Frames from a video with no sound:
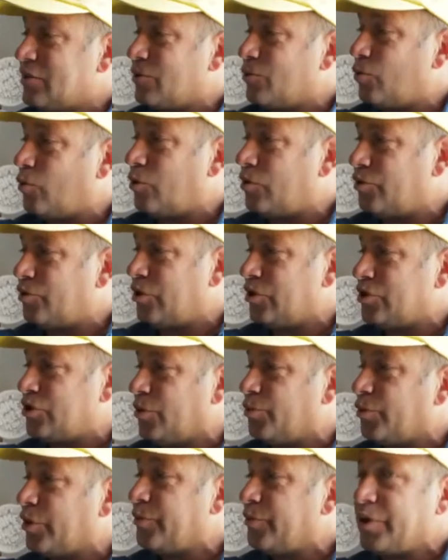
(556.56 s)
the the
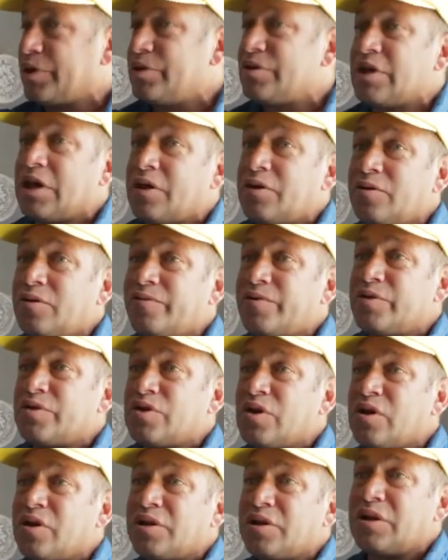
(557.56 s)
jump ramp I used. I don't know if you
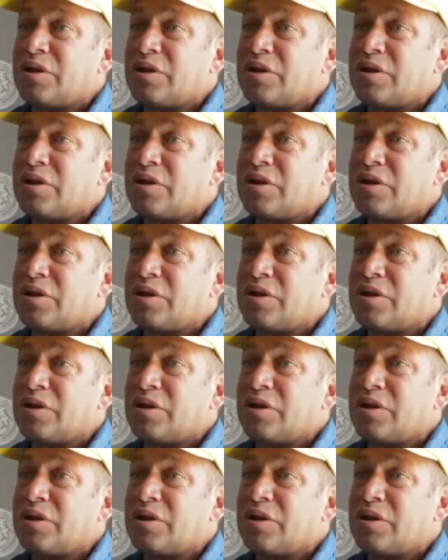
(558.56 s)
saw